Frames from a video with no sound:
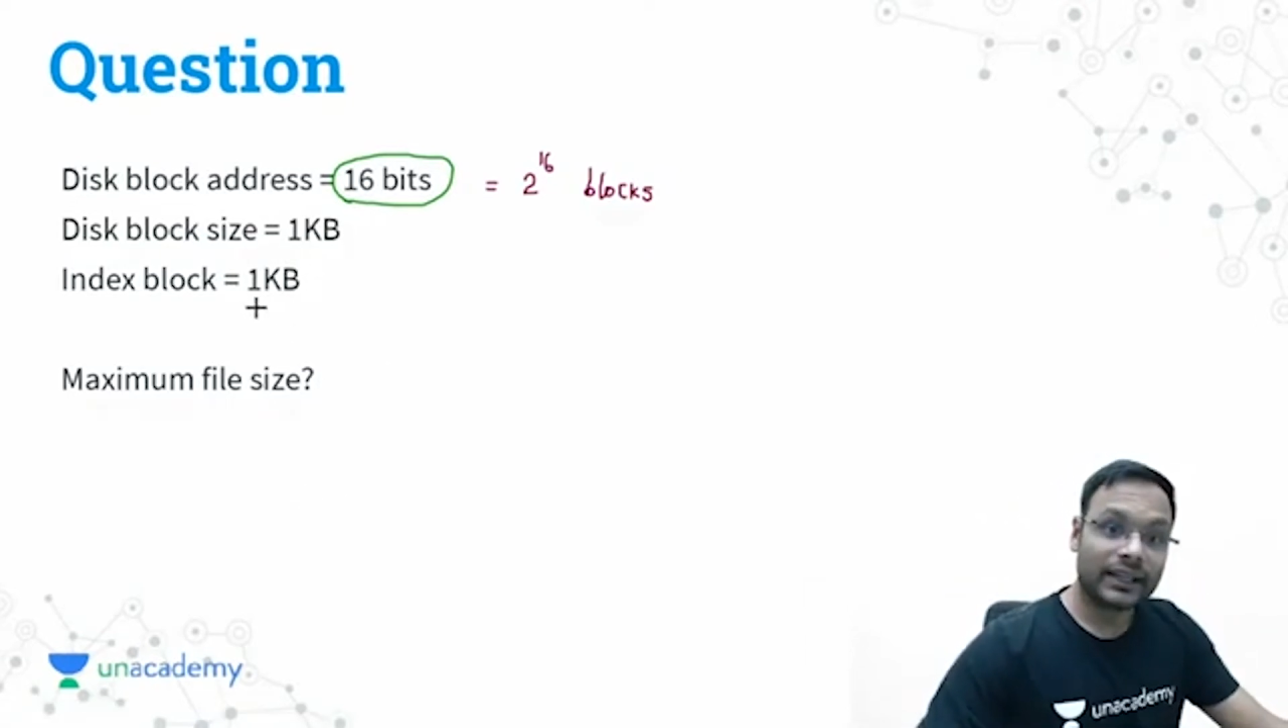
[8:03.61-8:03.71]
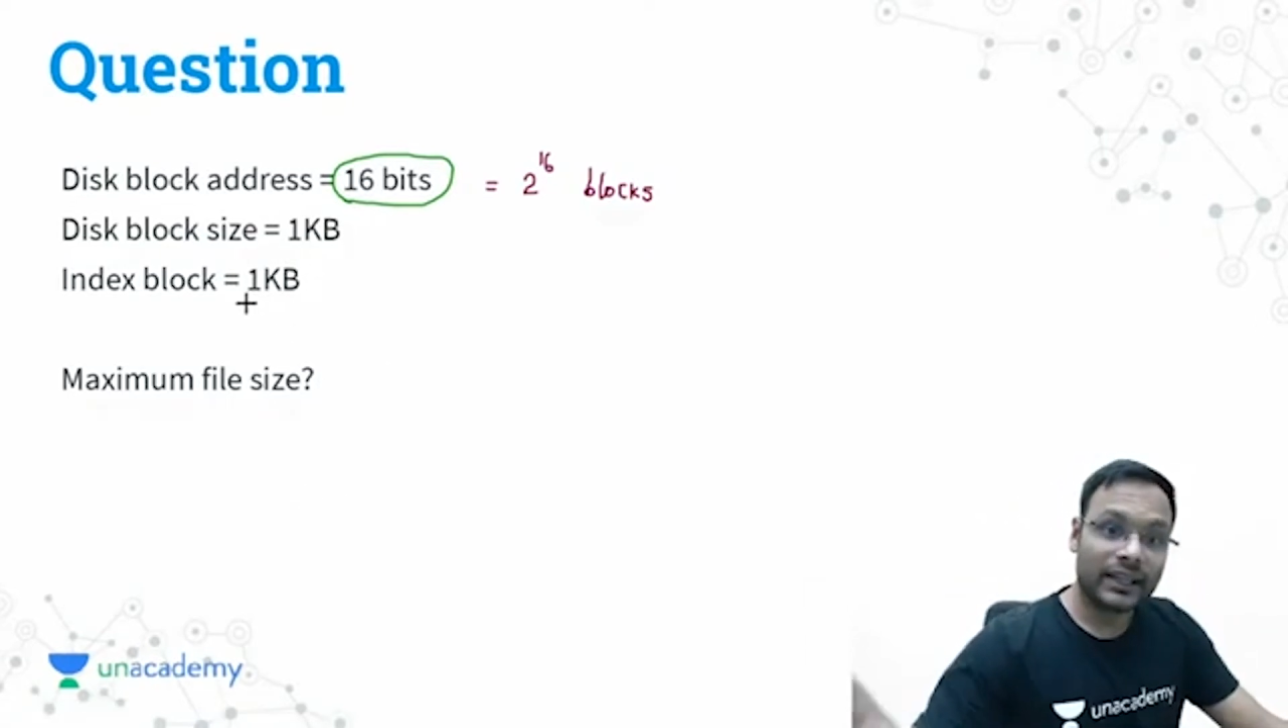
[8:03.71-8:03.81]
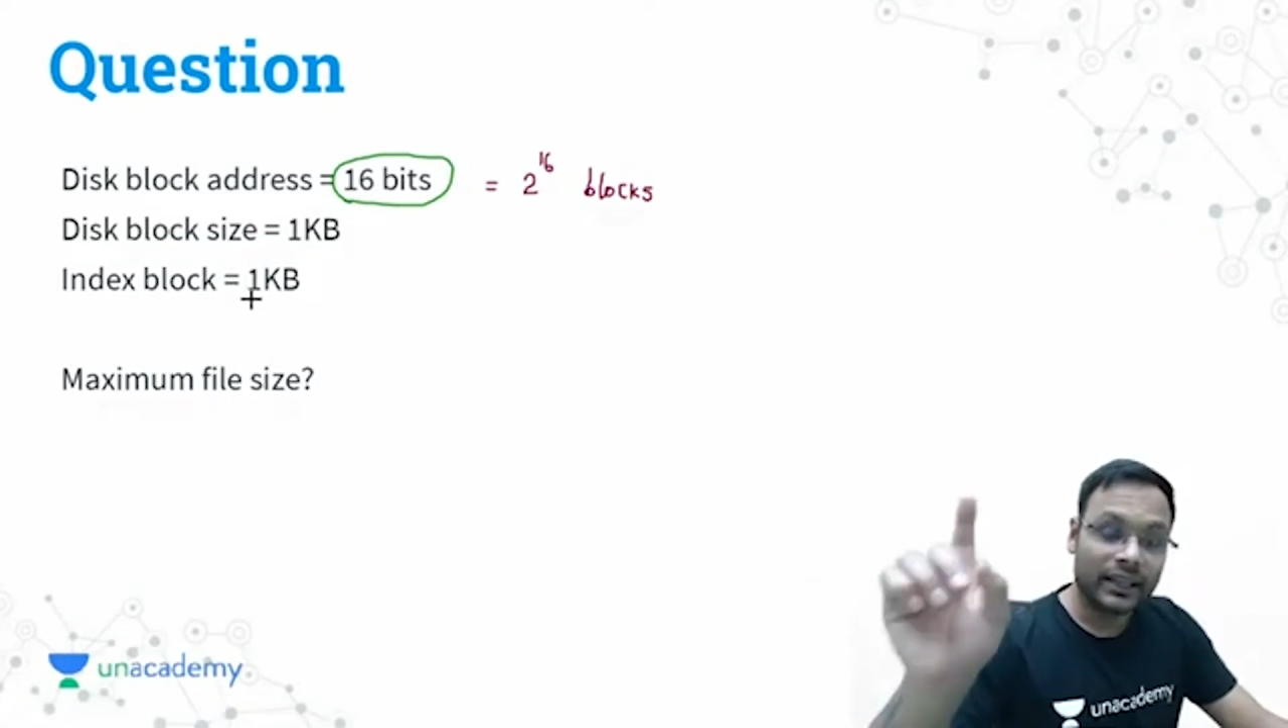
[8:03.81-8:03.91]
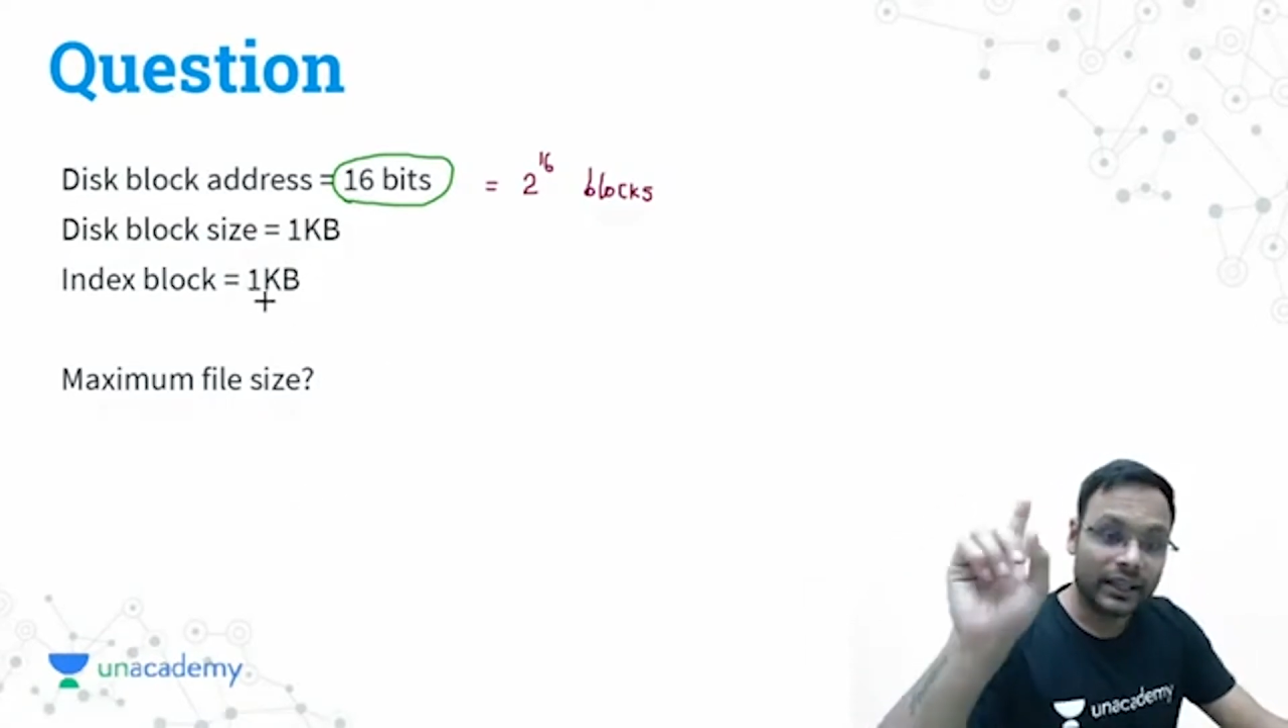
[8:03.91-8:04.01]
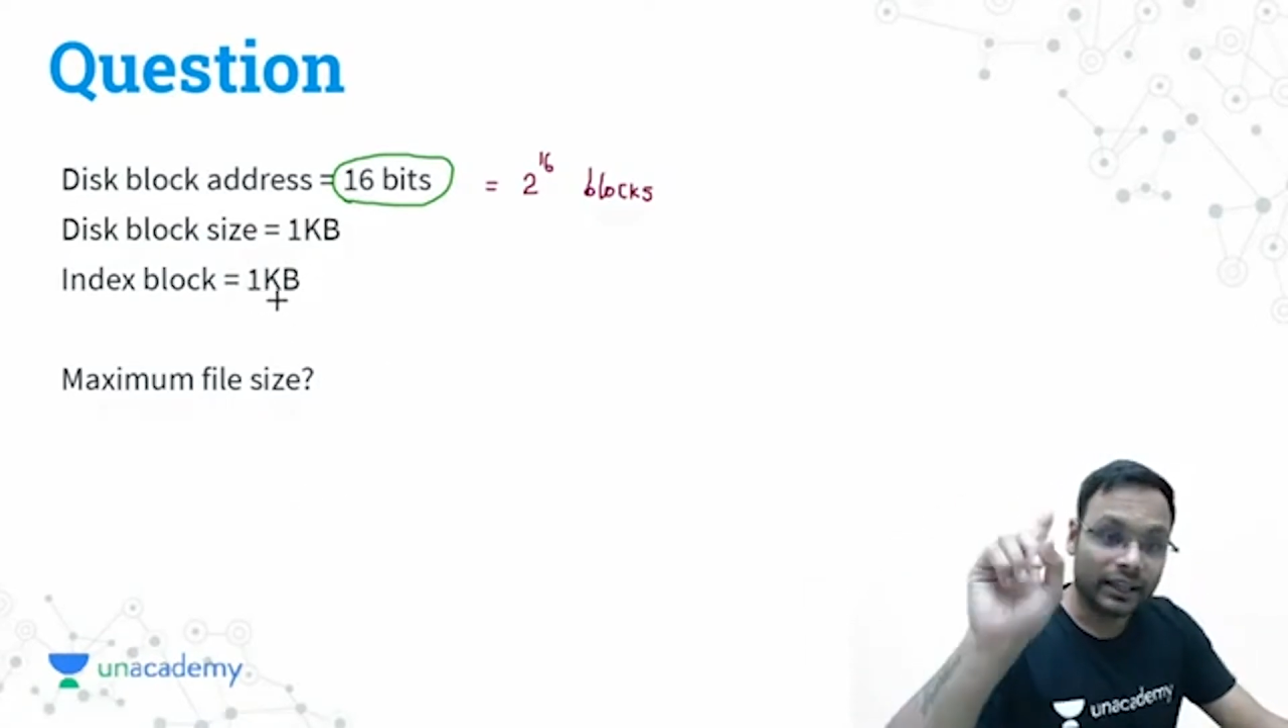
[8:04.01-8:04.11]
ki
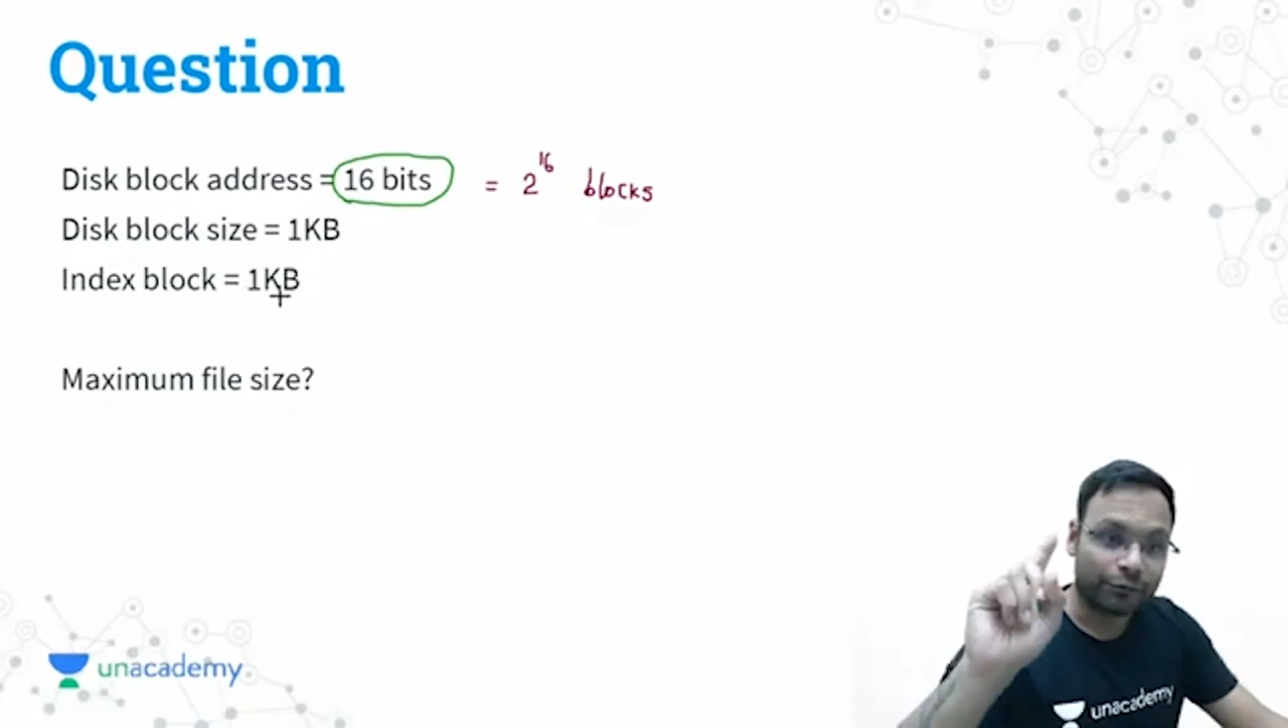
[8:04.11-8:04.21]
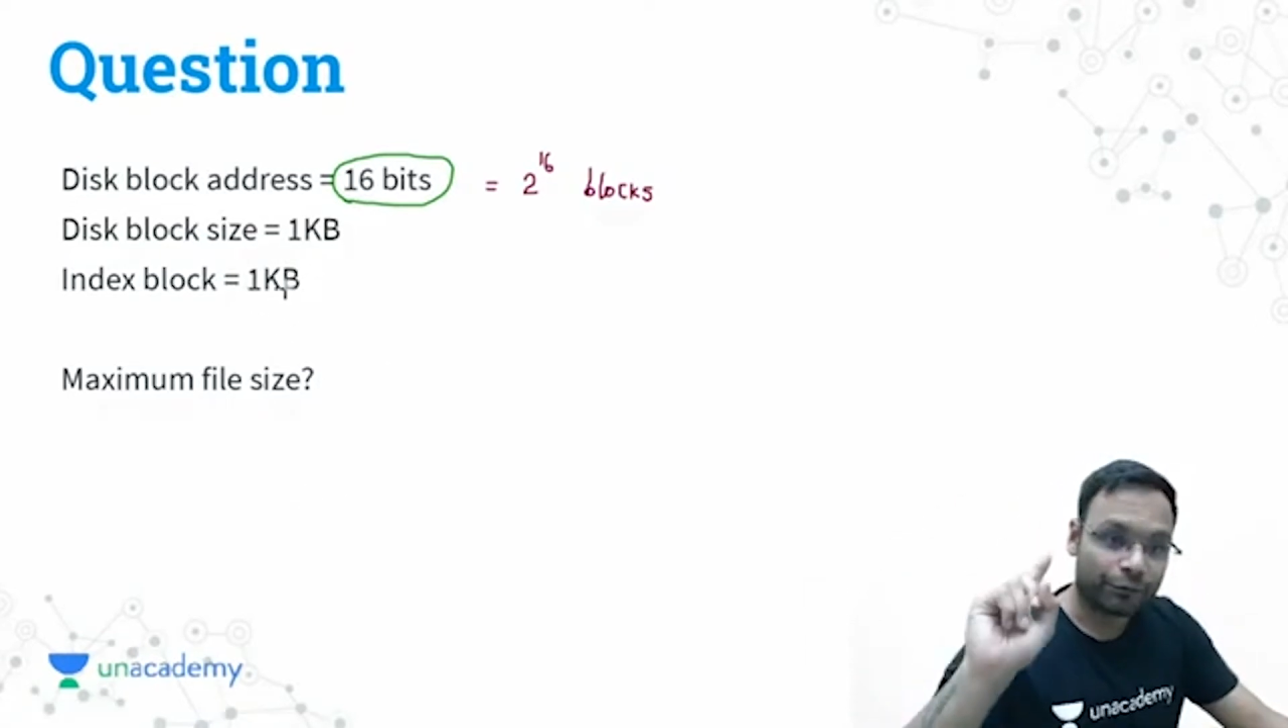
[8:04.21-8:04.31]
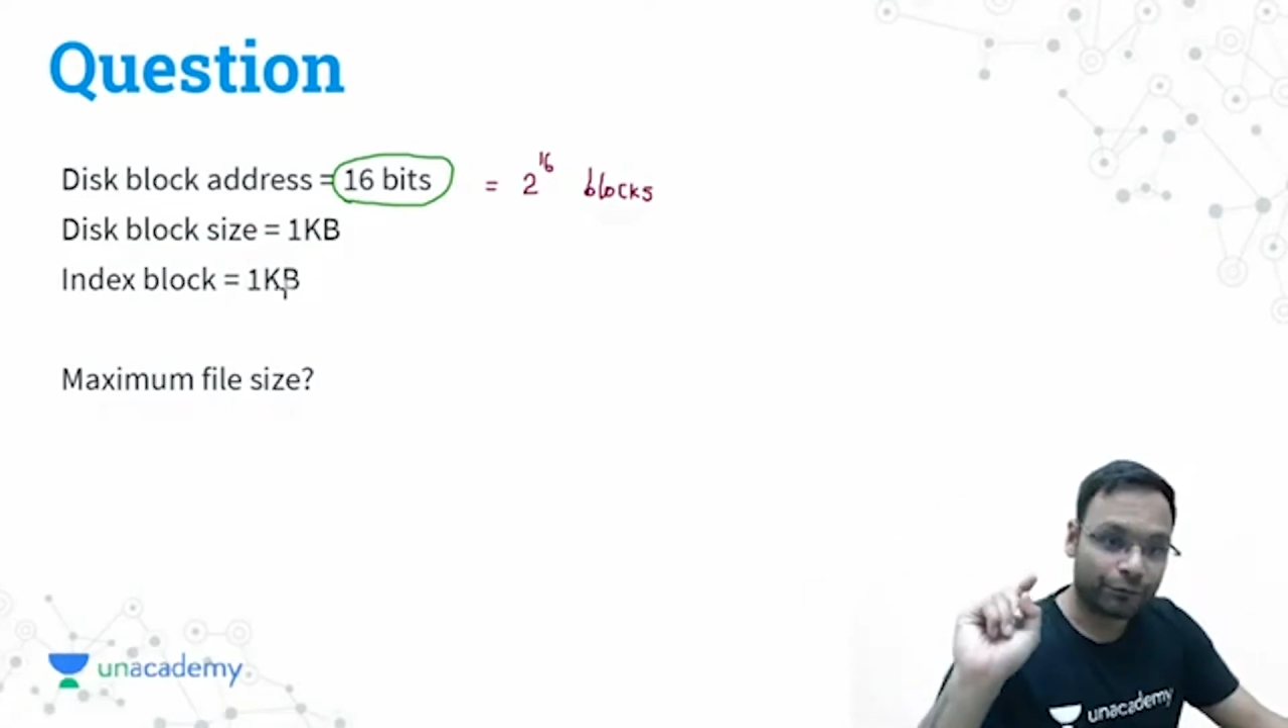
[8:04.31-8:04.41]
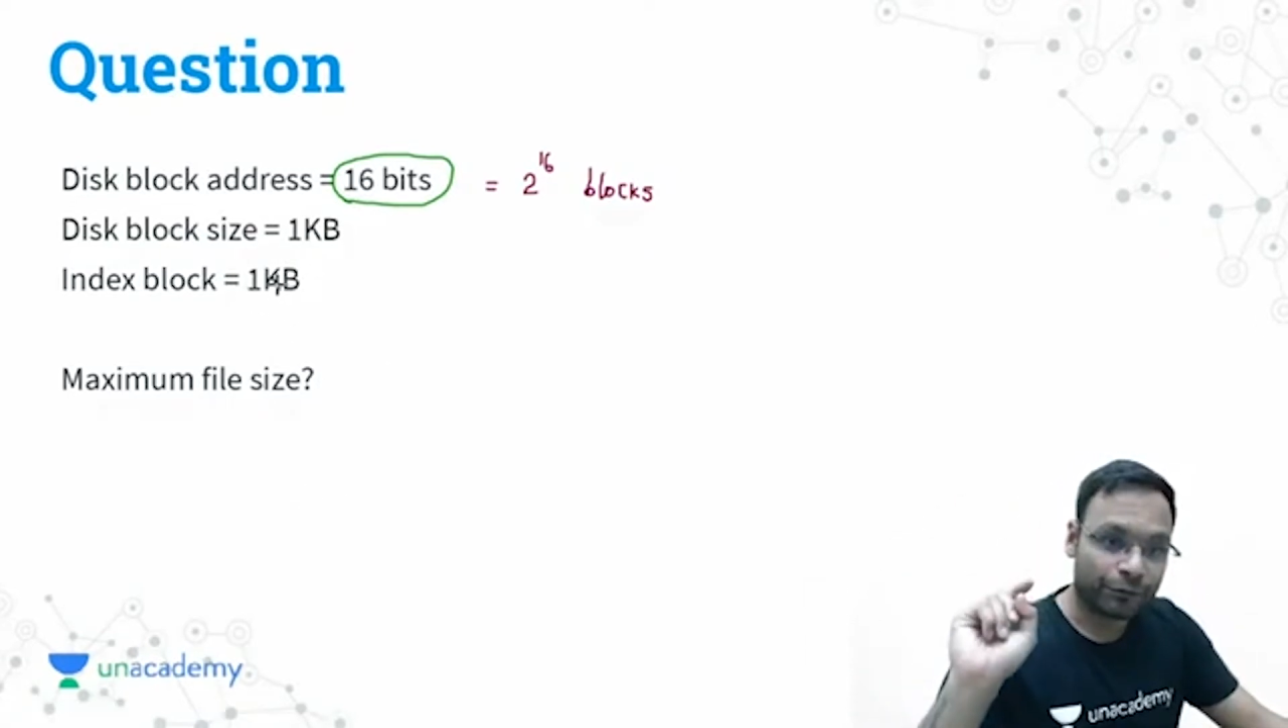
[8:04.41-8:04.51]
if